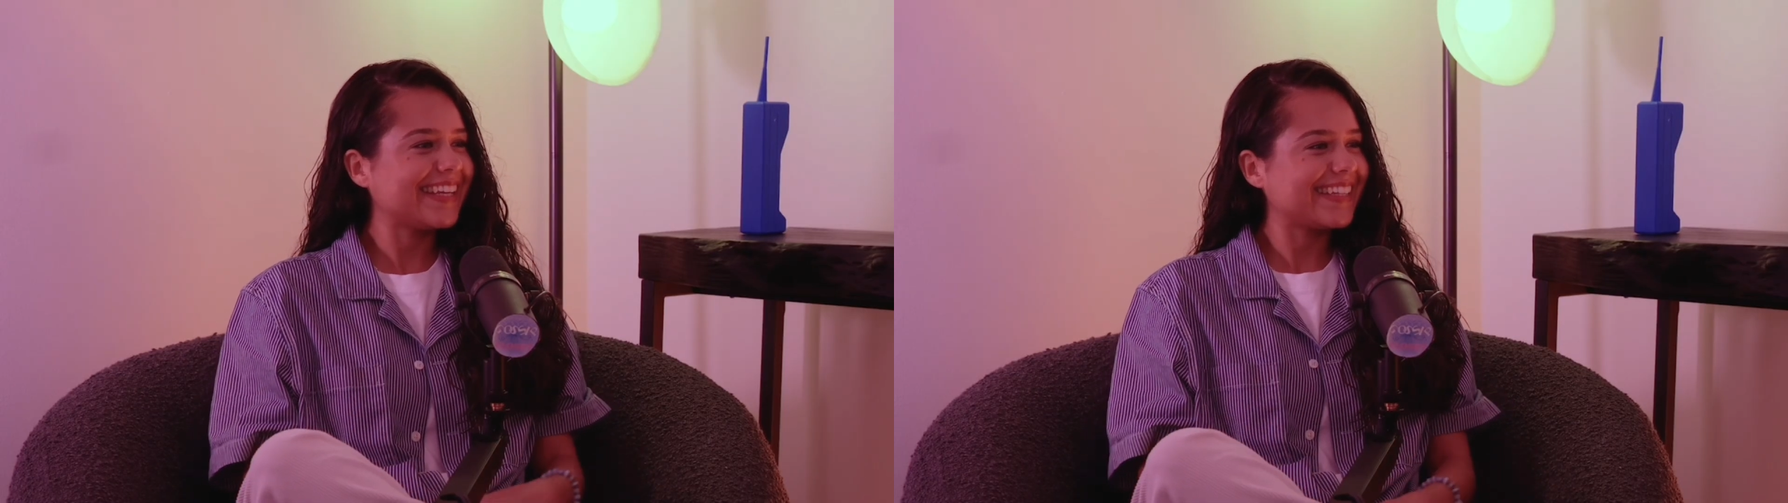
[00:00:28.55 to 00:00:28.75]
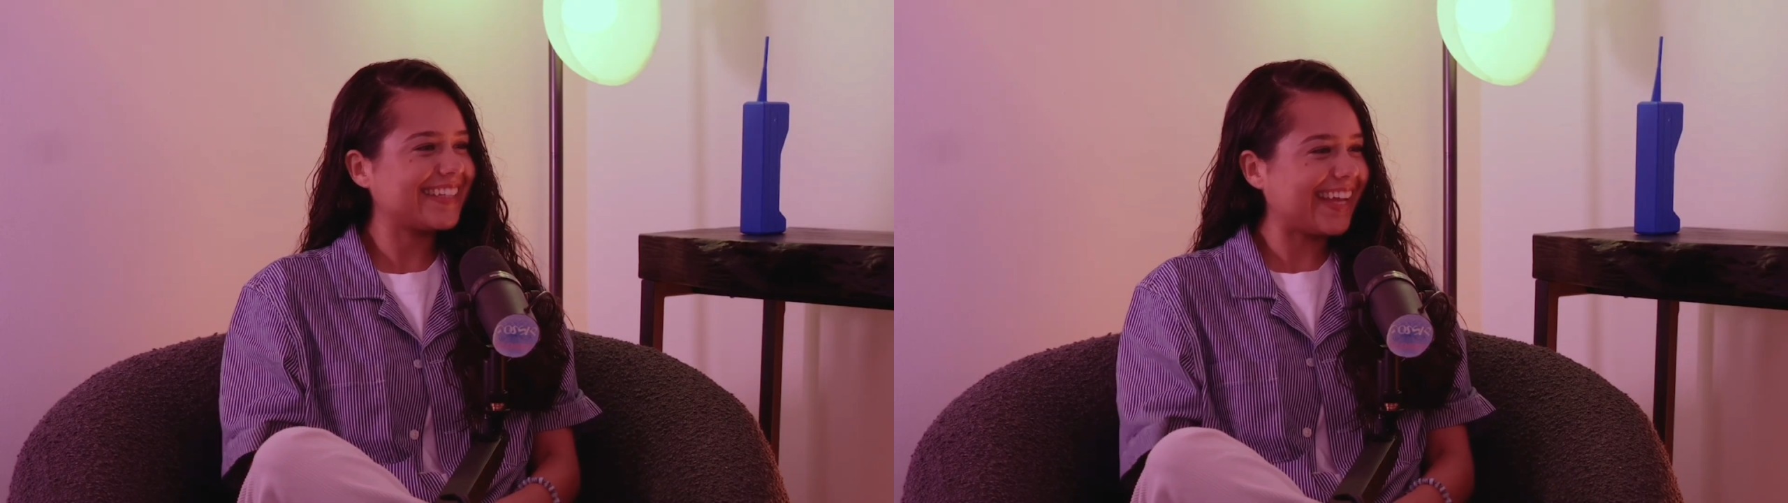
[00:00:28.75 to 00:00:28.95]

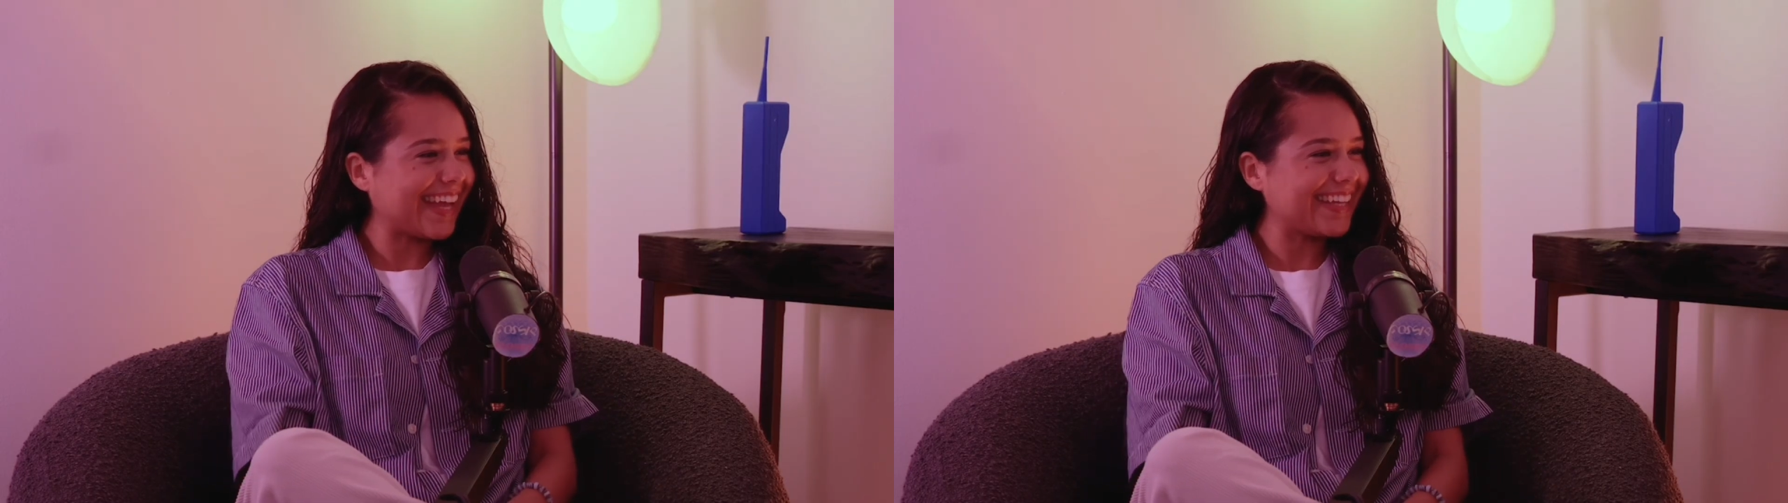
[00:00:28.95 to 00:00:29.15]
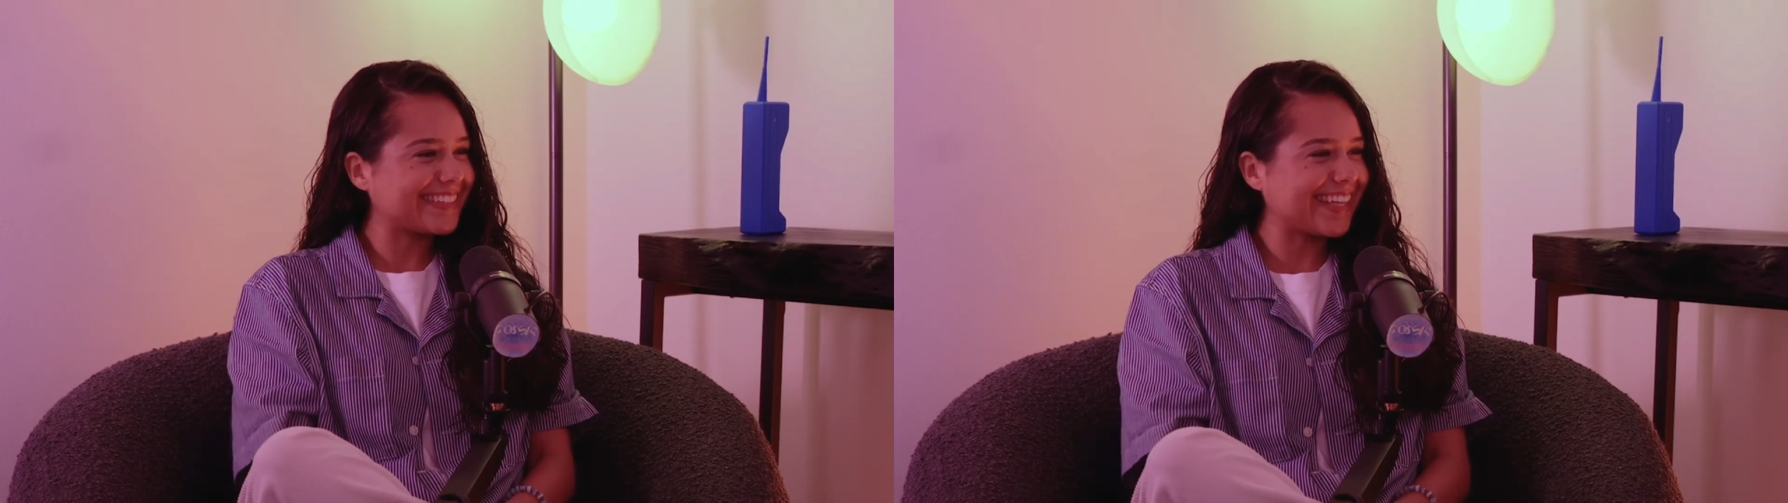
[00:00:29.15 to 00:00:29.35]

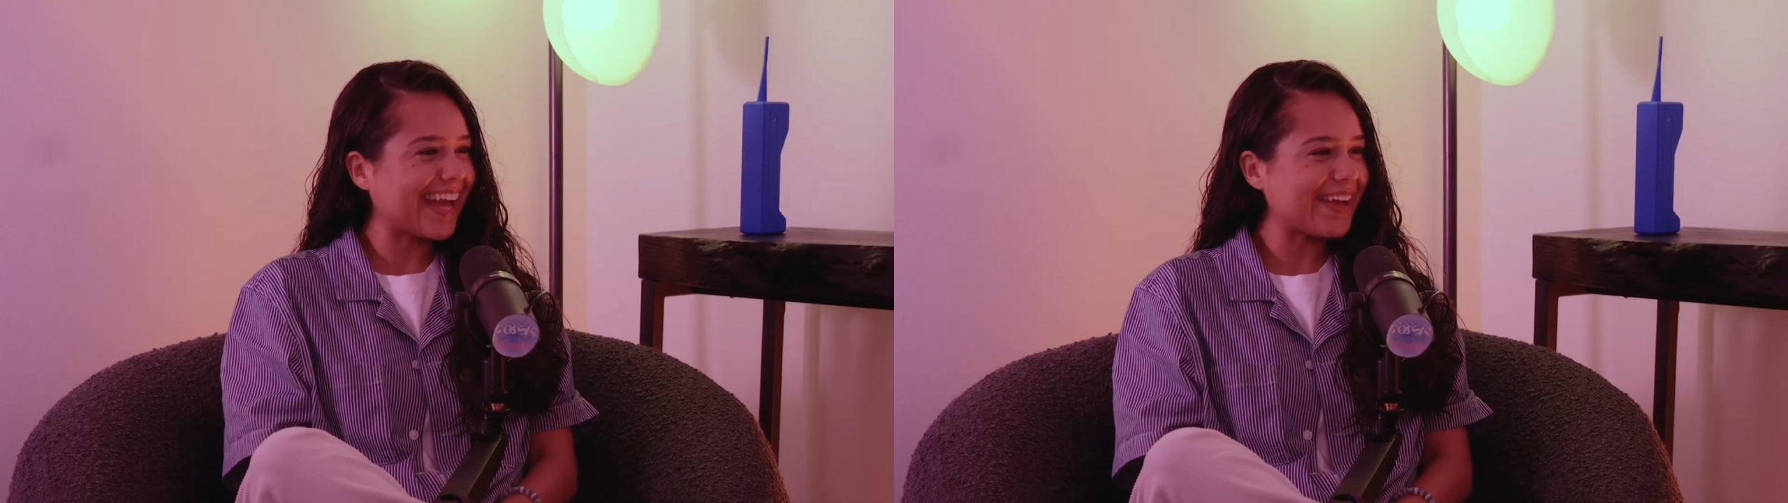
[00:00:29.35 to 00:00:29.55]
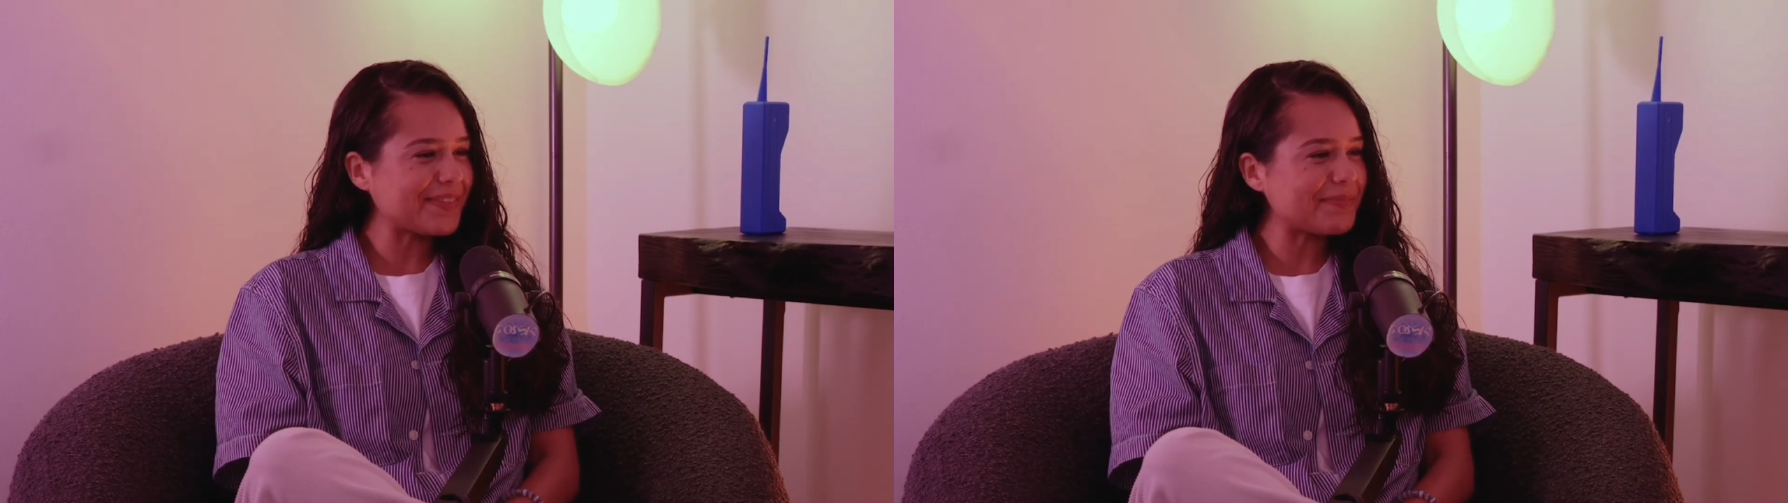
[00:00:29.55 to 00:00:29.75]
Yeah, so
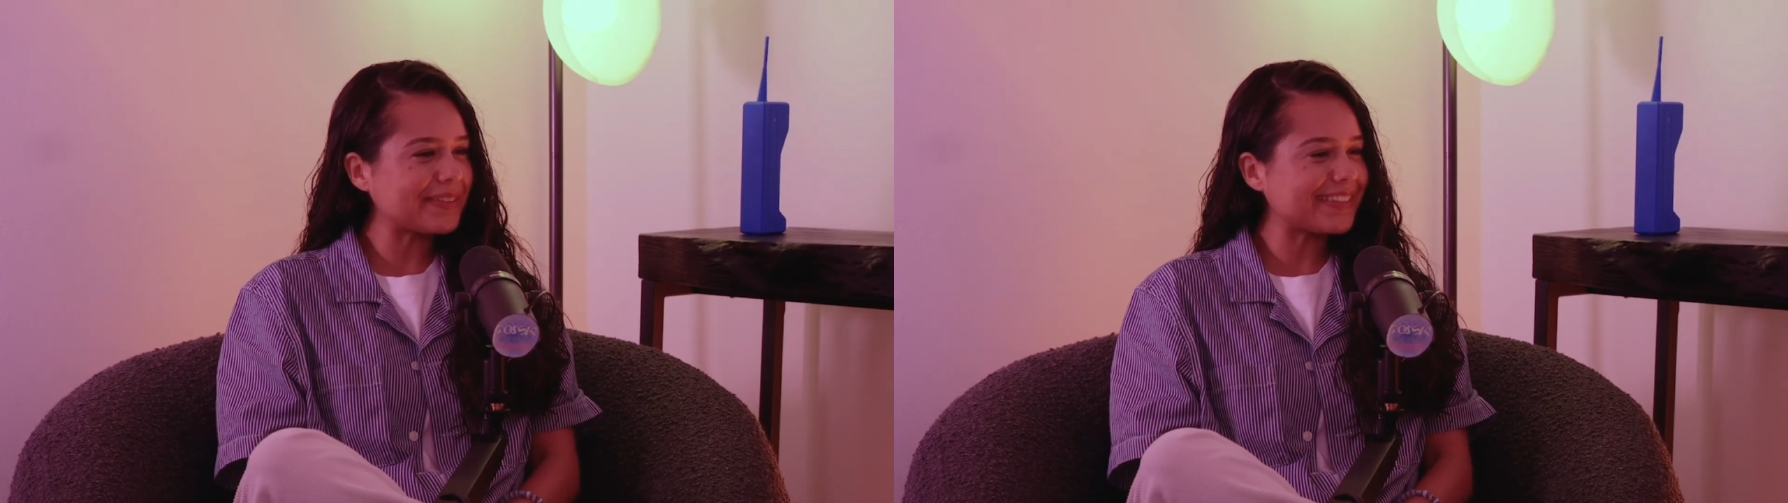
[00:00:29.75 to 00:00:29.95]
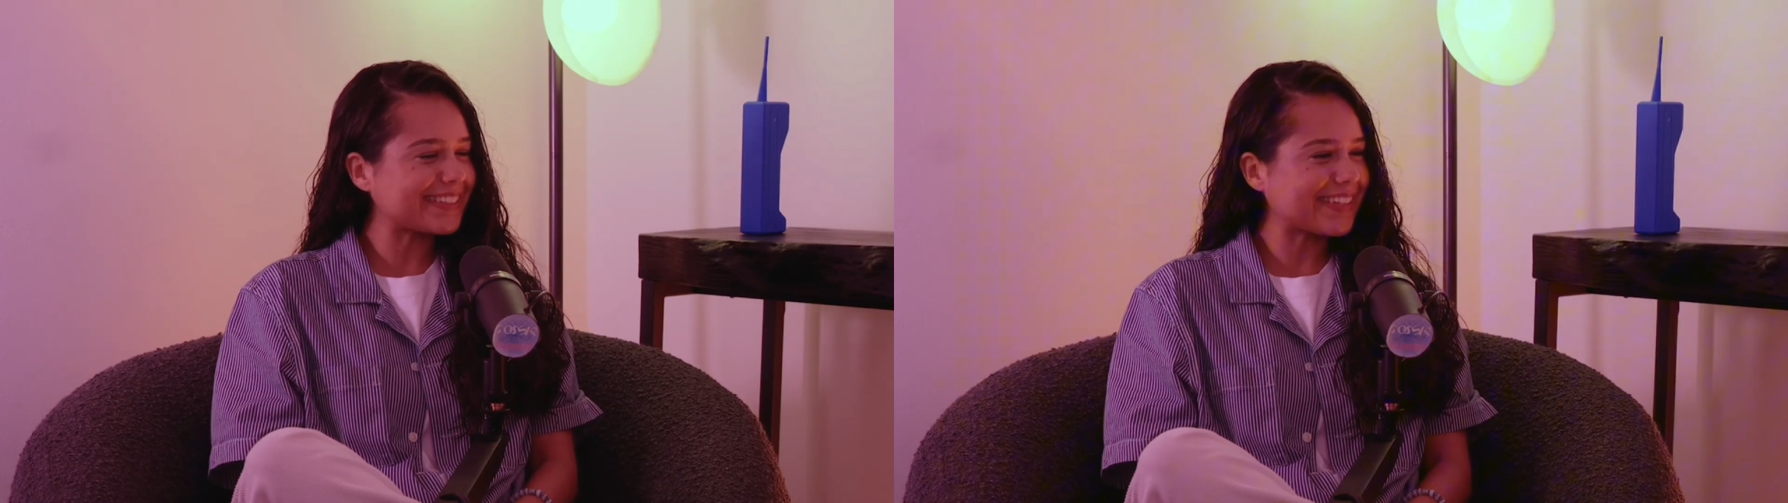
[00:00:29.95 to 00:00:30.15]

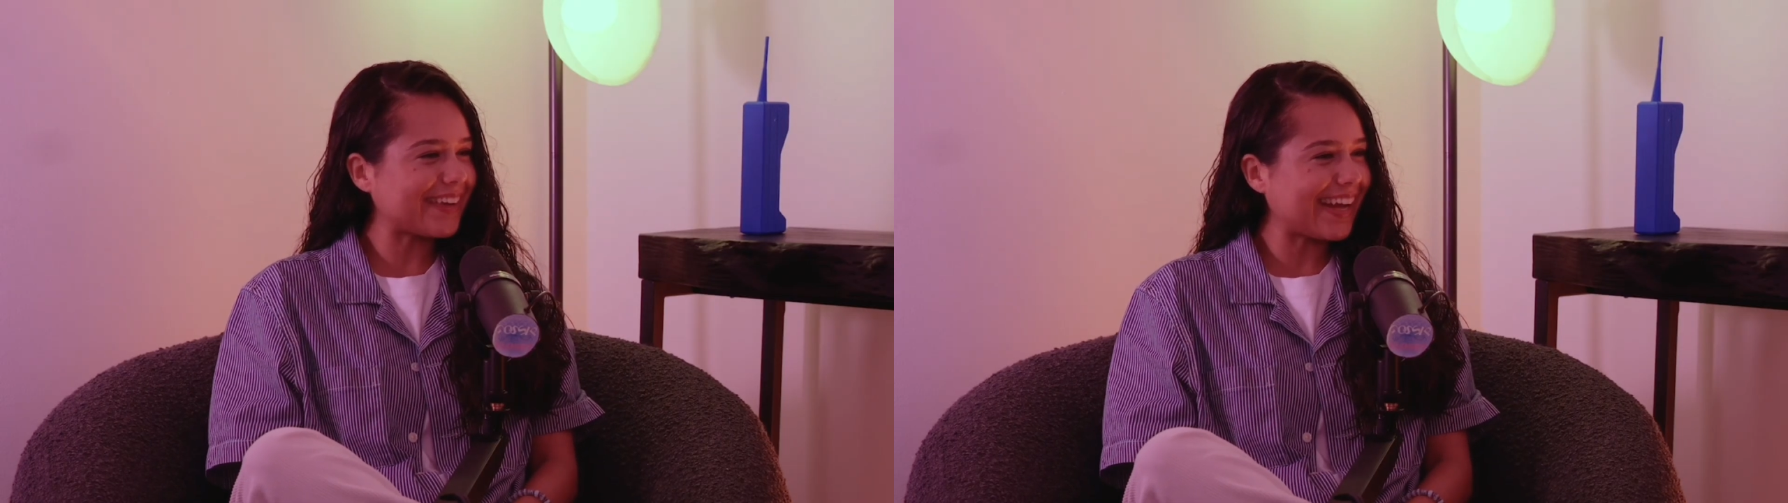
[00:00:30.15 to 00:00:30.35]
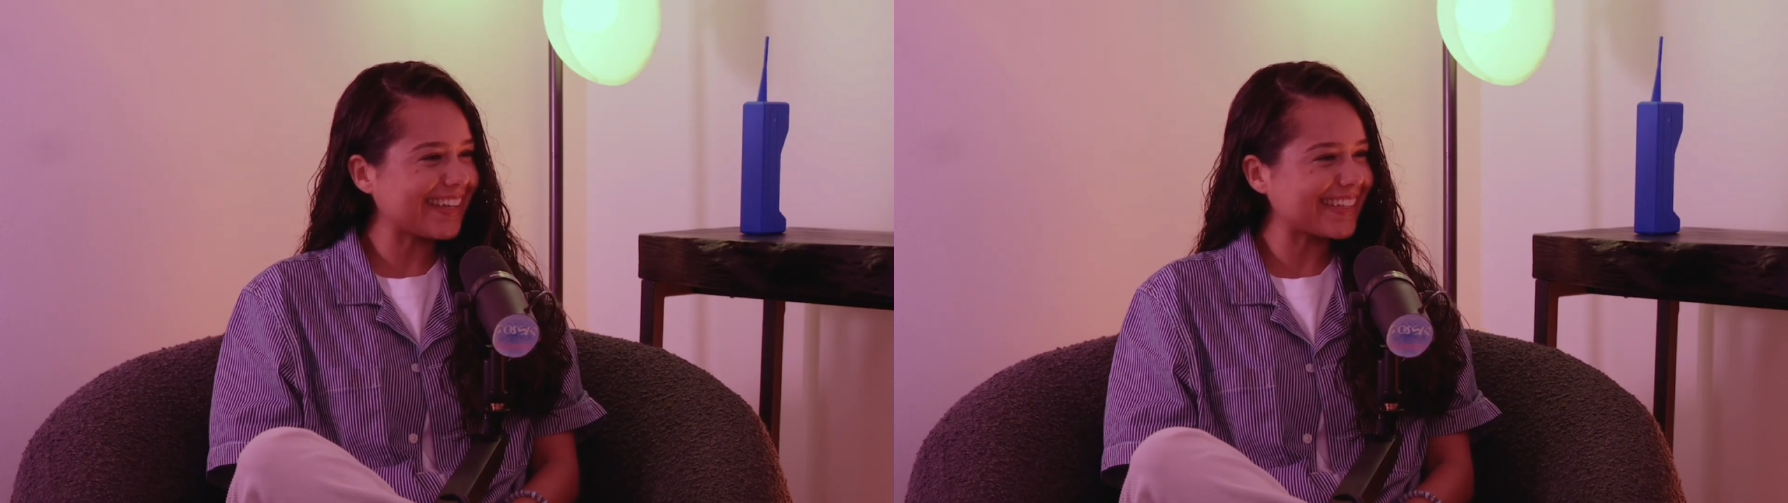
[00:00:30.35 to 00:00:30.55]
everybody's so active.